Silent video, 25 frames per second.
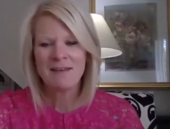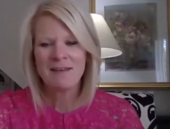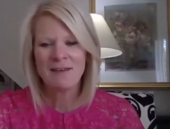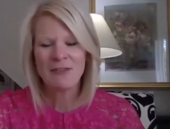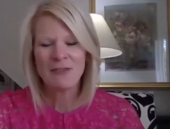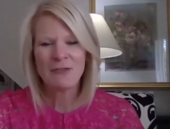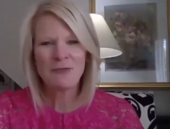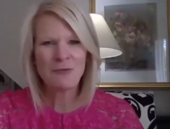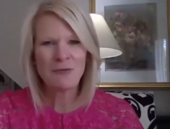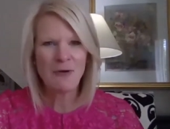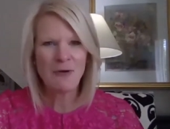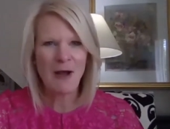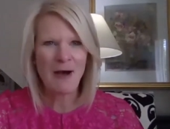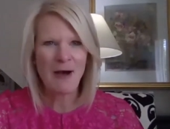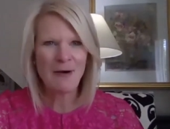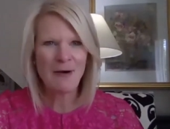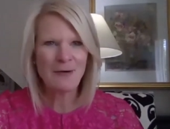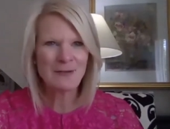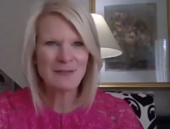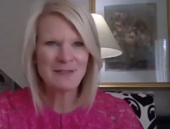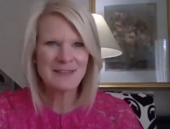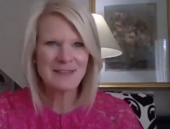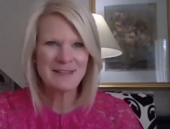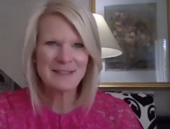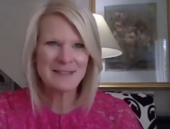
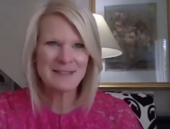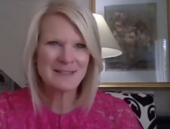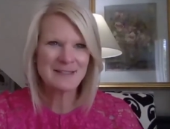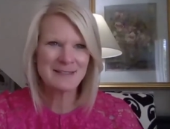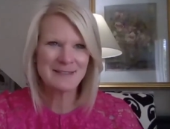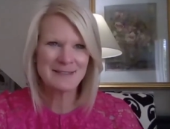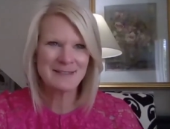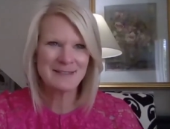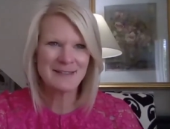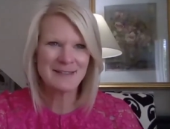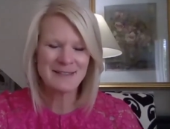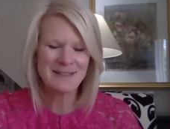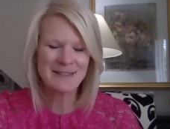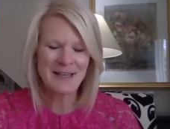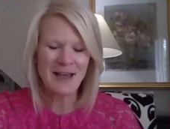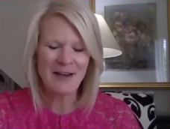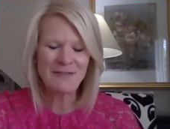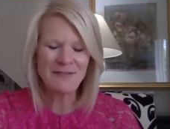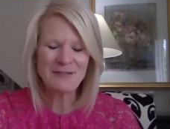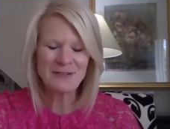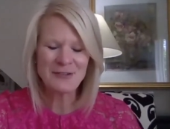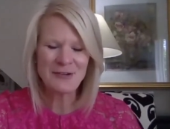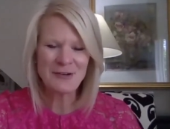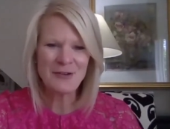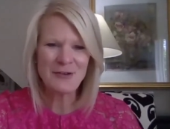throughout this
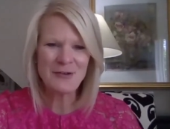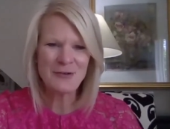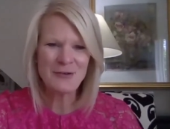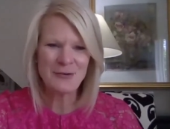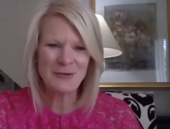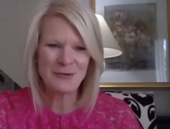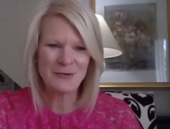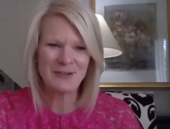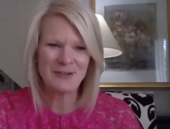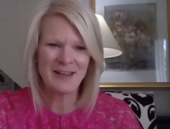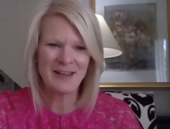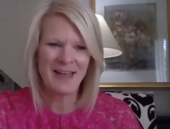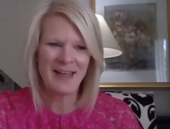afternoon.